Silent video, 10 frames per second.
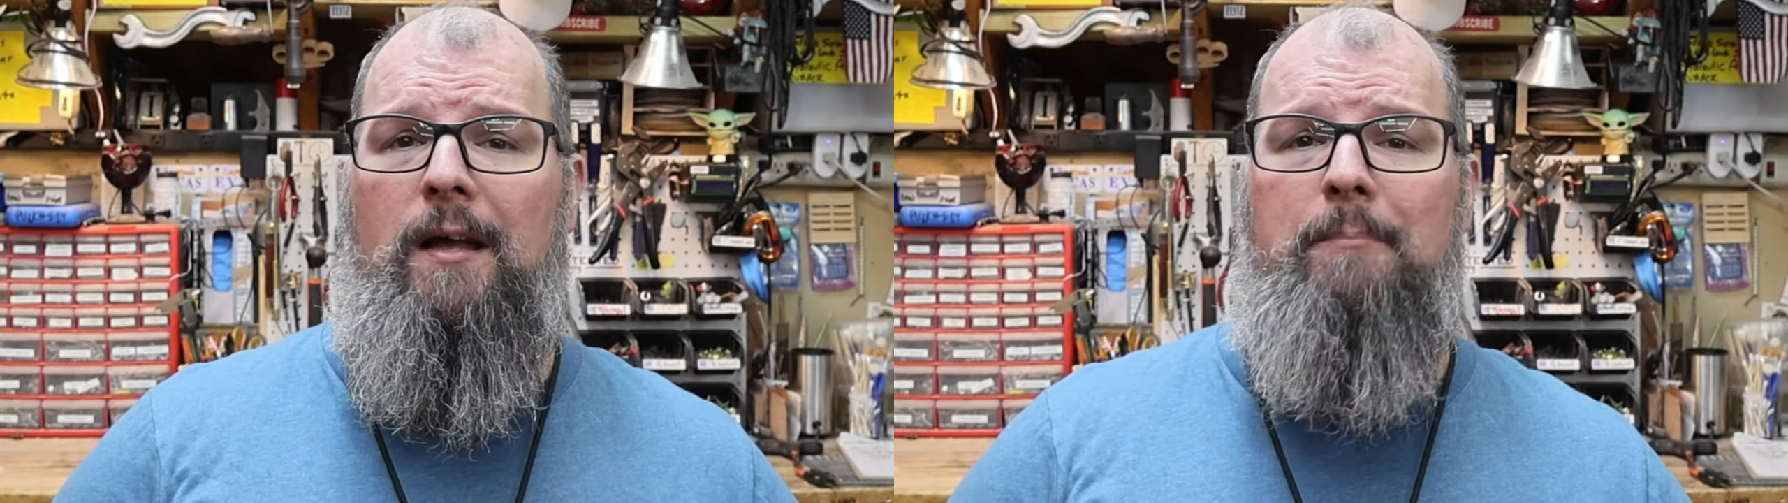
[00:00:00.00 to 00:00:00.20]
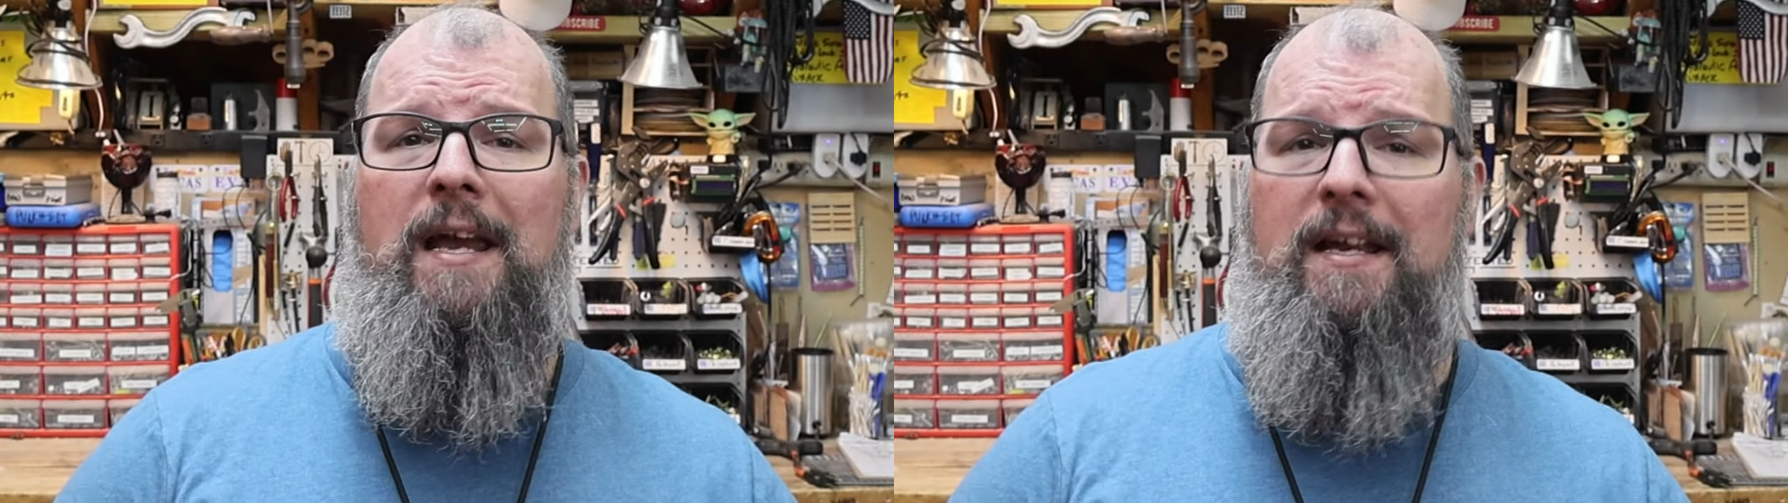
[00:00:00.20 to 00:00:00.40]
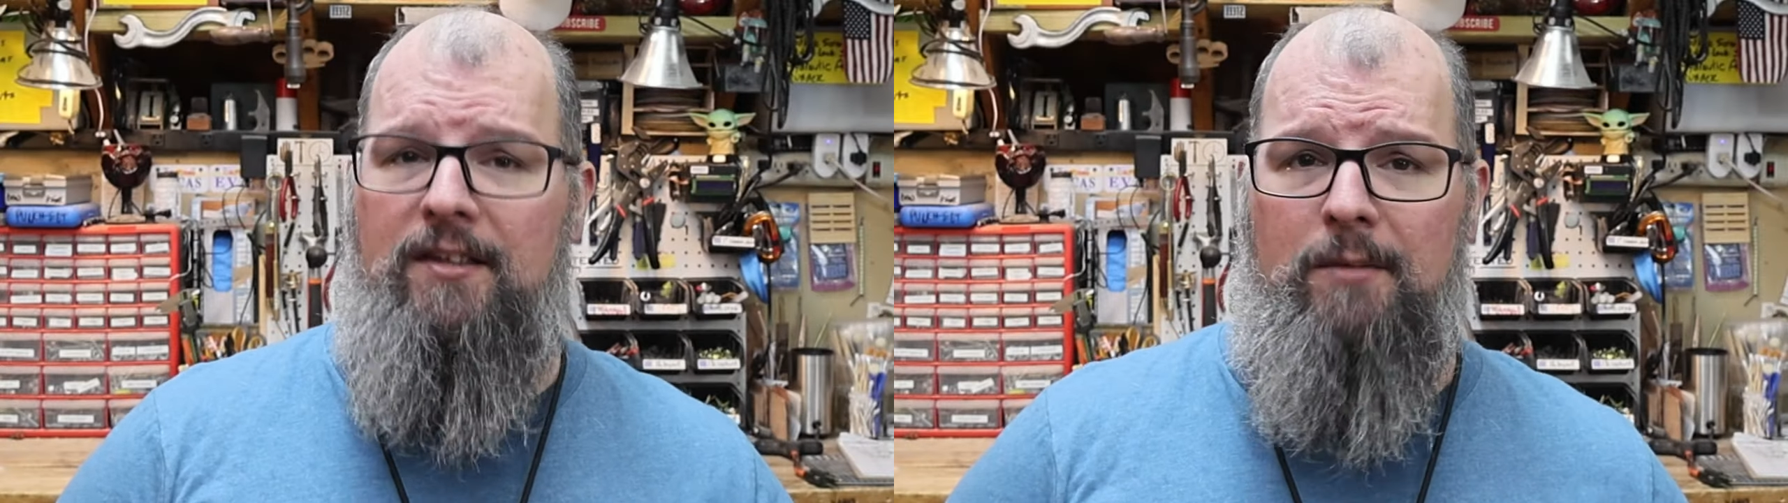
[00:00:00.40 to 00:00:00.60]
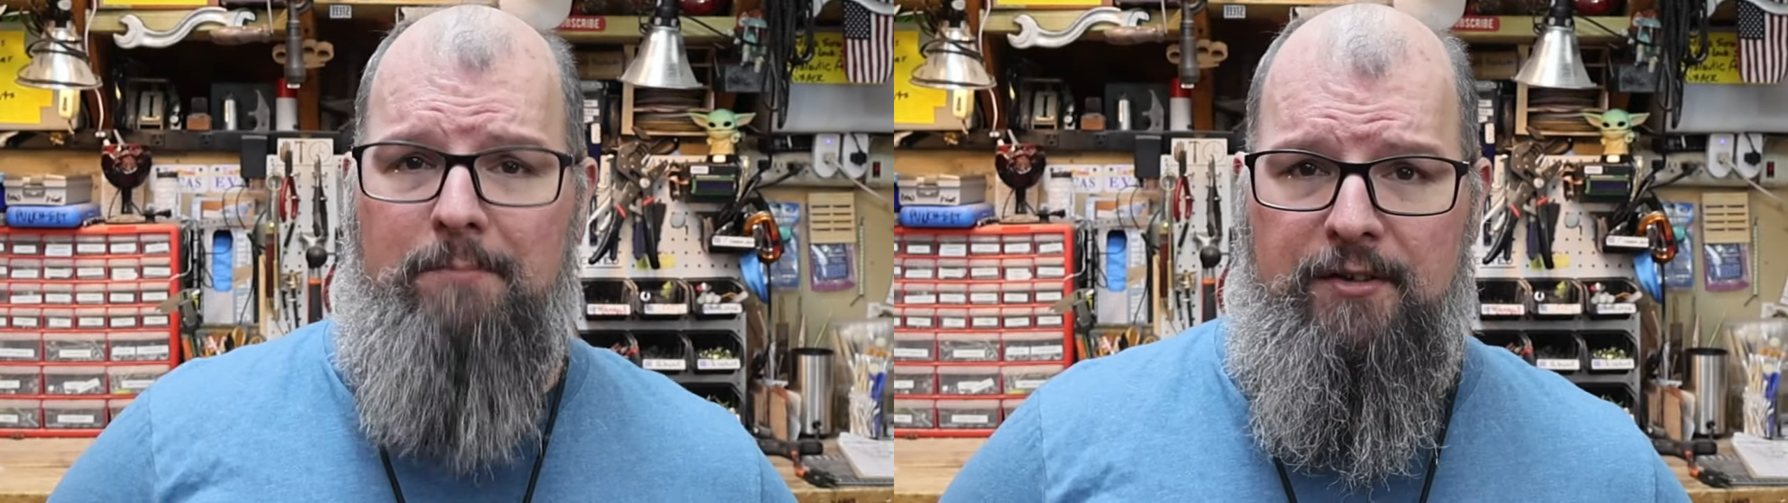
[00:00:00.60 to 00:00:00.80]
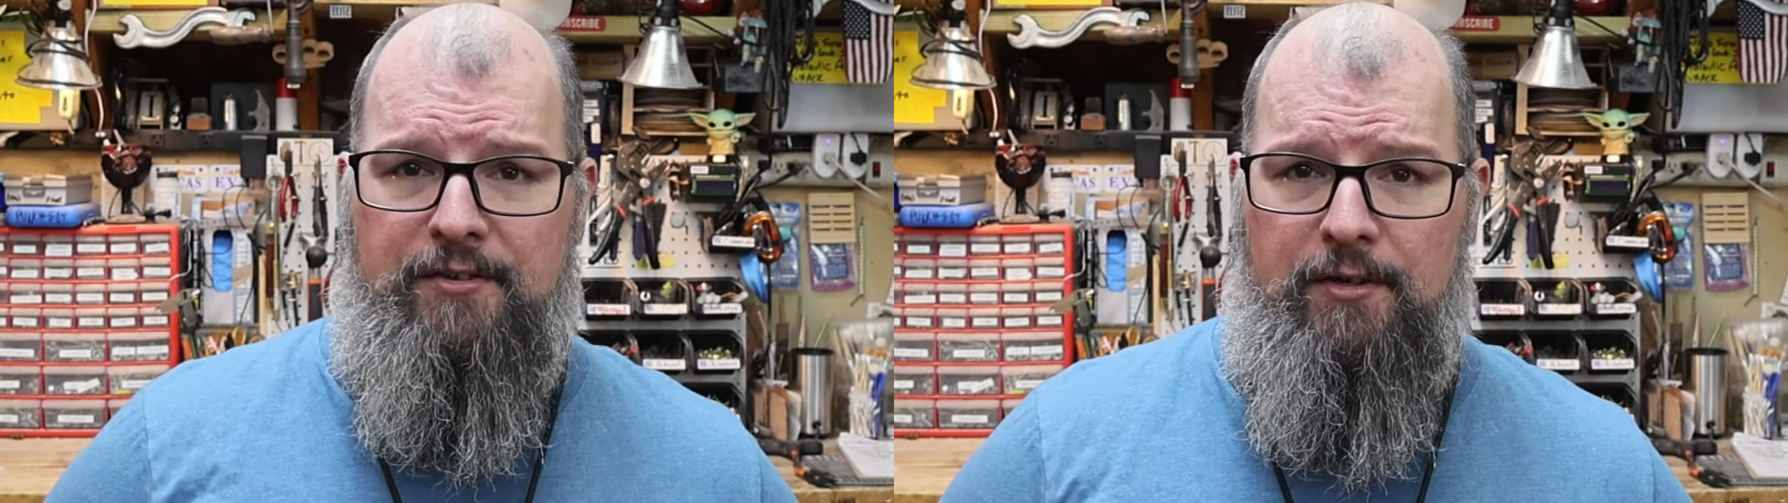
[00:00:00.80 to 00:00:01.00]
a pain in the
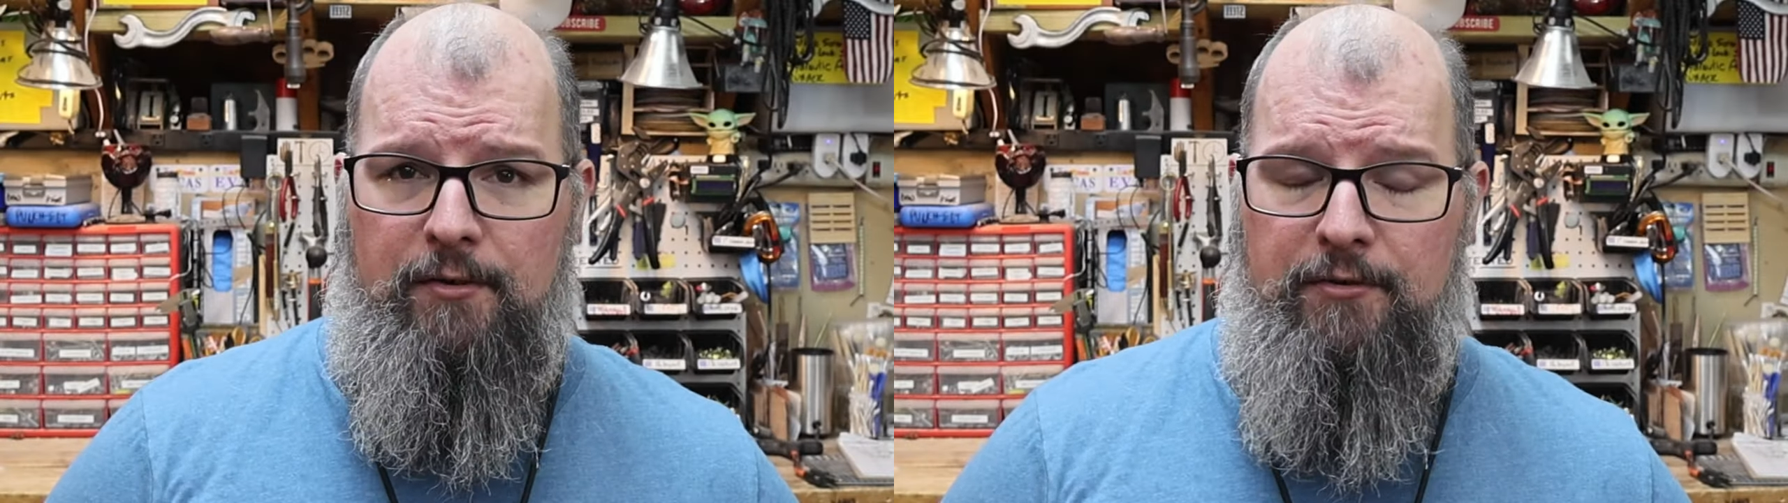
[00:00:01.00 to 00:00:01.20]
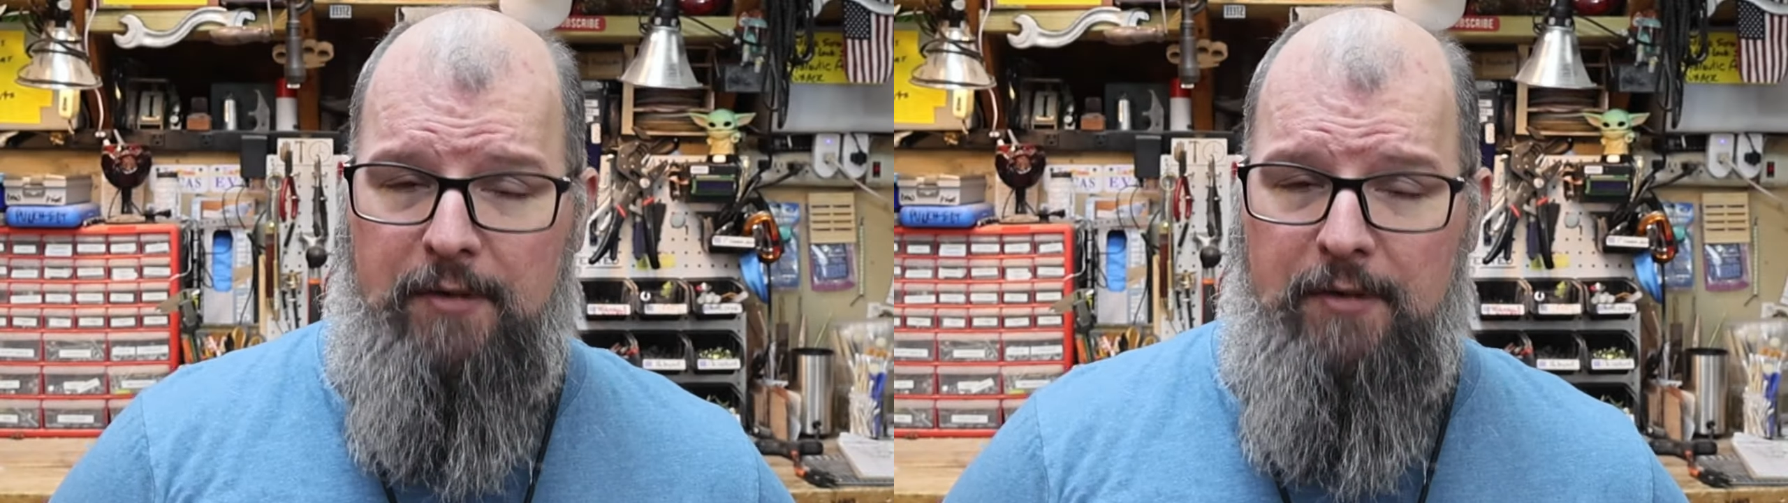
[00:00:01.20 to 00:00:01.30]
butt to use.